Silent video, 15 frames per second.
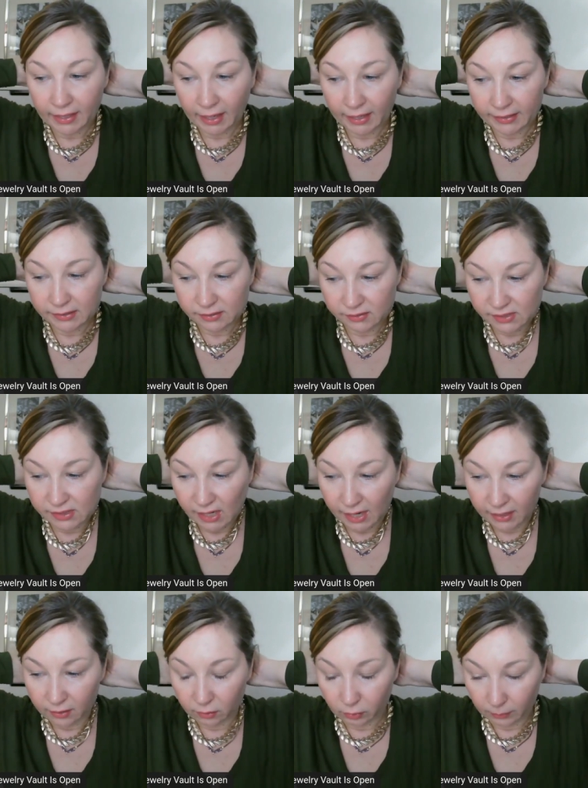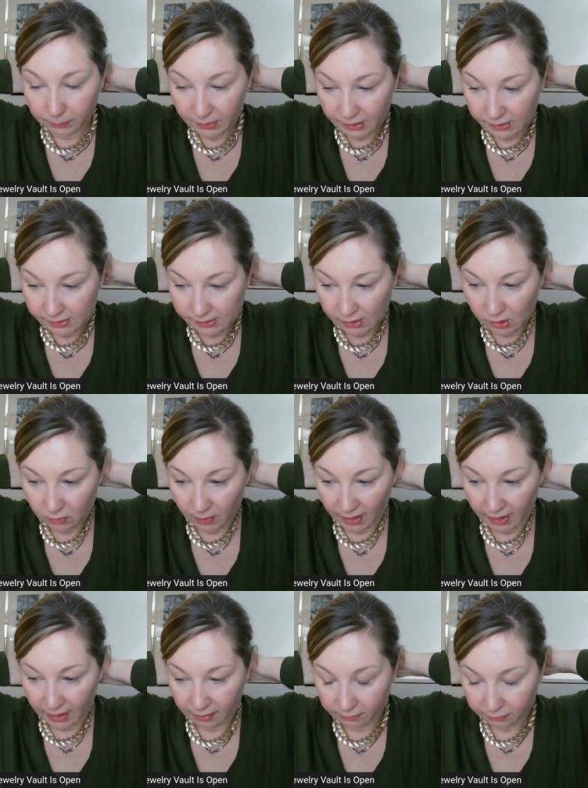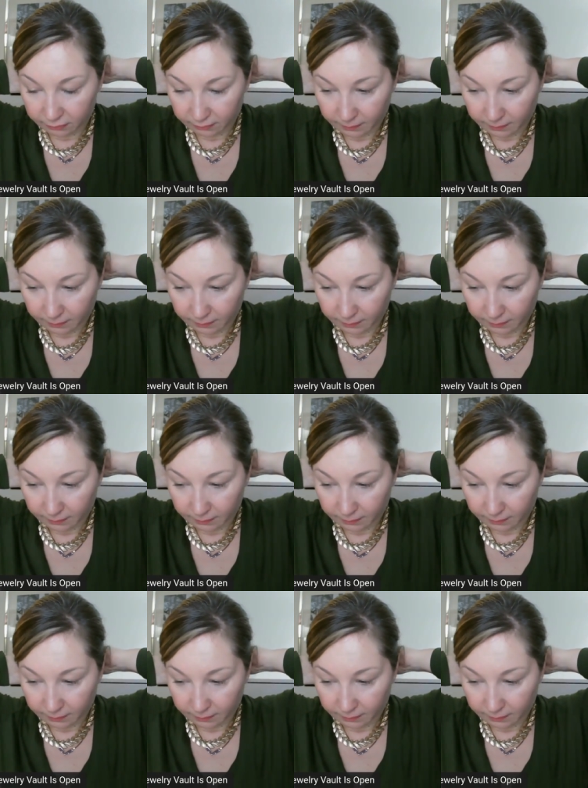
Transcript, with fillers: kinds of style or piece that you have.